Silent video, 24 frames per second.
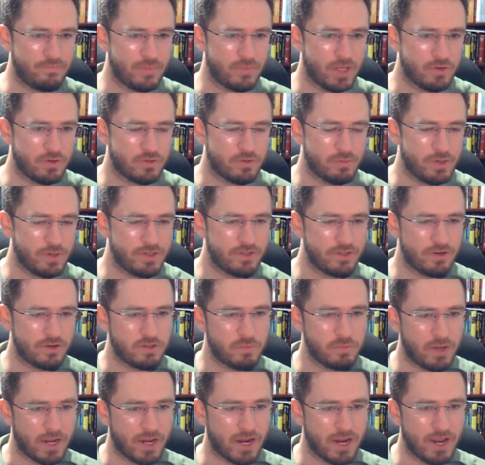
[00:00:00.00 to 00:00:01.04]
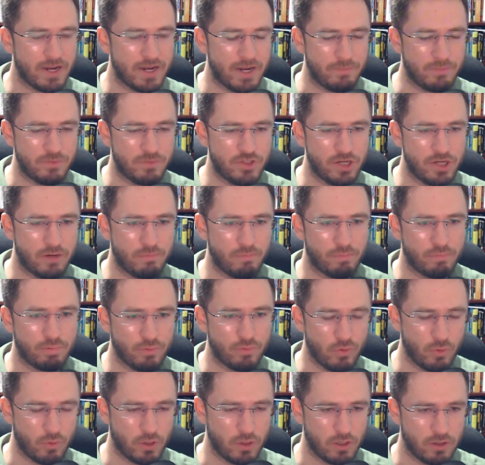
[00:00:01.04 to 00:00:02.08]
There's research by a guy named Judd
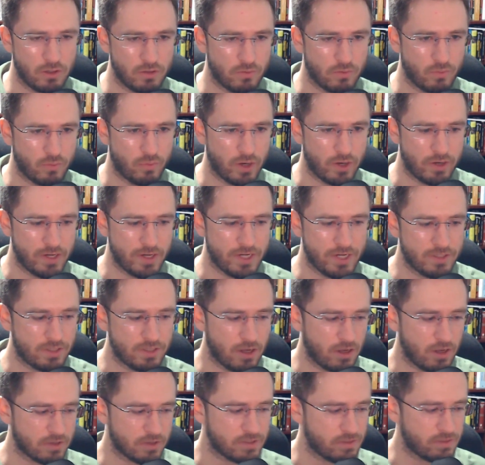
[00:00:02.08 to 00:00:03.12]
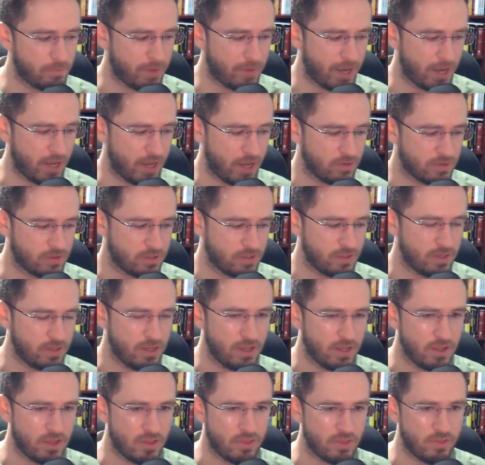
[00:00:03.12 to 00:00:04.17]
Brewer where he talks about
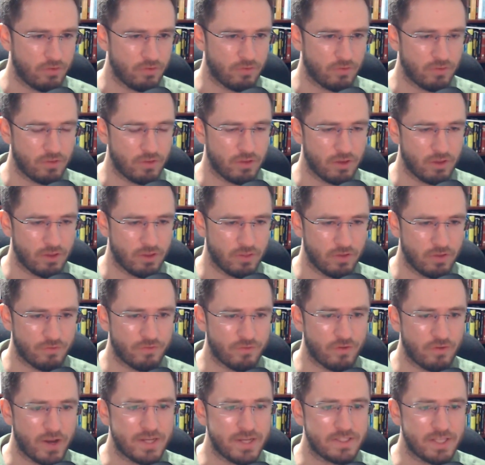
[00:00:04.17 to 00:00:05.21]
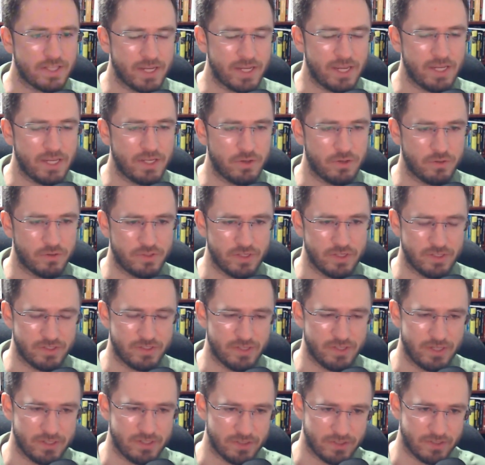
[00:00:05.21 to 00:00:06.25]
the, the, the phrase that he
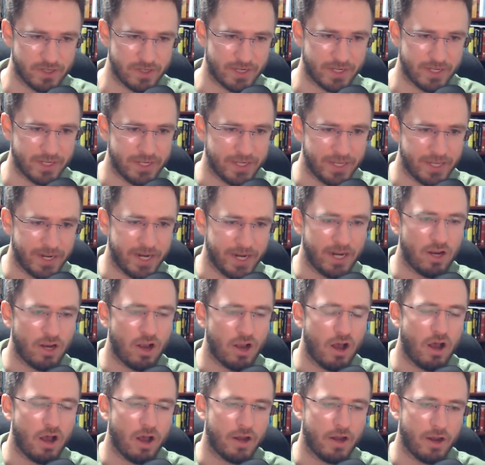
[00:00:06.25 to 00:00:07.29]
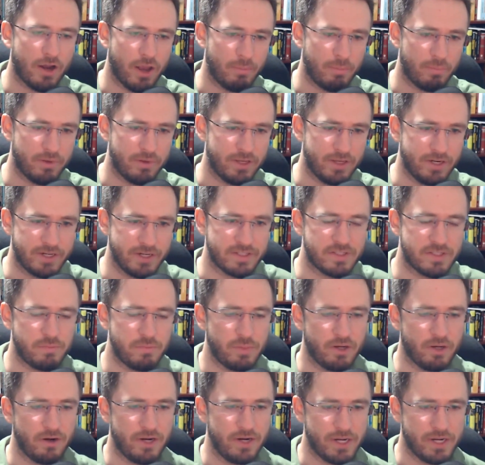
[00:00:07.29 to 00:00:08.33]
uses is getting caught up in
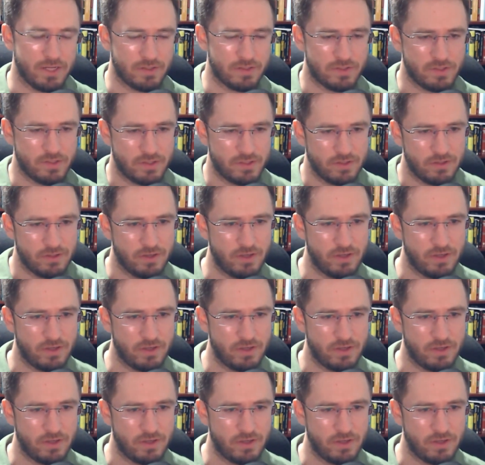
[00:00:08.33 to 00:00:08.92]
experience.